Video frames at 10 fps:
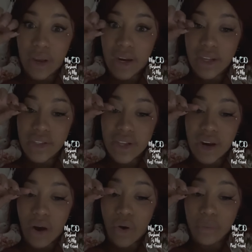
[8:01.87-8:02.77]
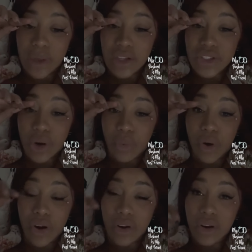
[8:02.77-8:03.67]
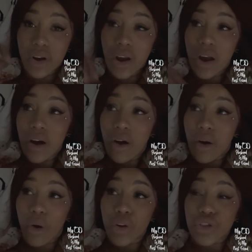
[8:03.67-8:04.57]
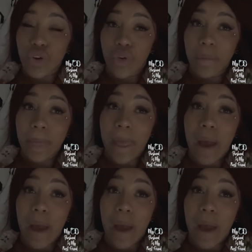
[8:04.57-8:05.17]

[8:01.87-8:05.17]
you, ladies. And I hope that shit work. Also,